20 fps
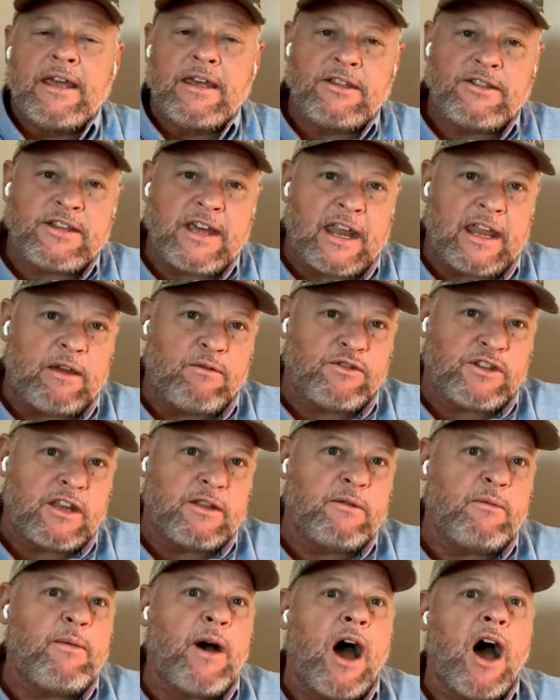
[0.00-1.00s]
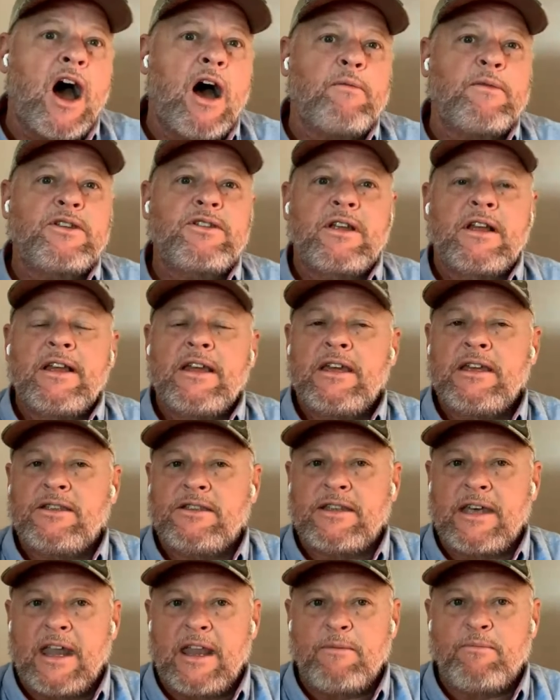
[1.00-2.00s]
He said he was in the Bahamas.
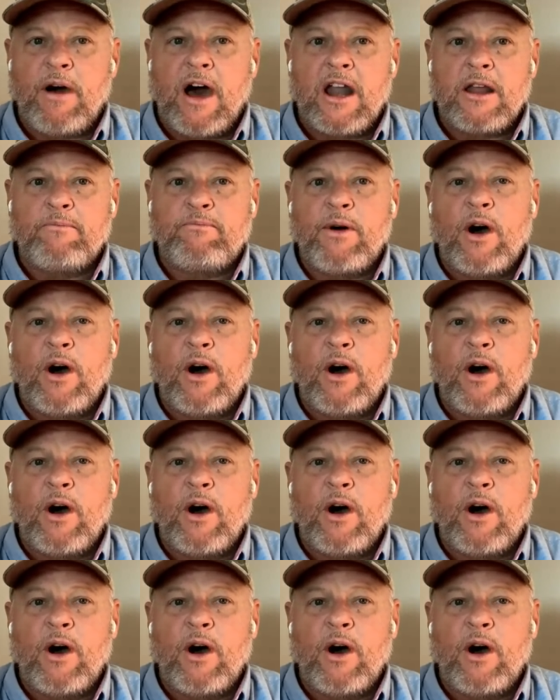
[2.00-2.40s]
He said he bought